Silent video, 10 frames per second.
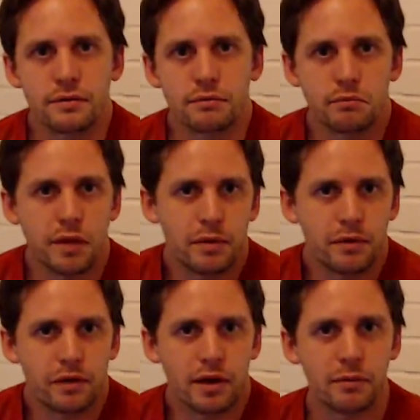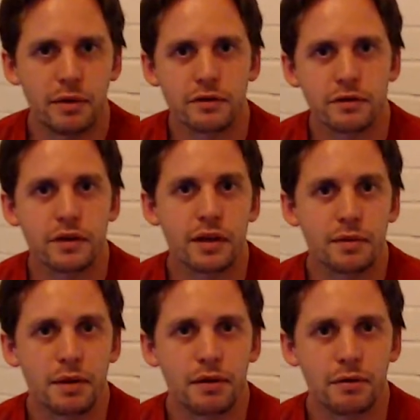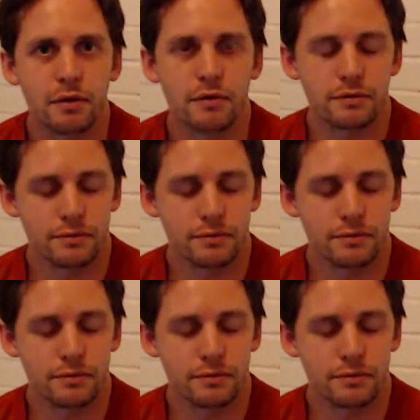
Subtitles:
Maybe you'll find them interesting, maybe you won't.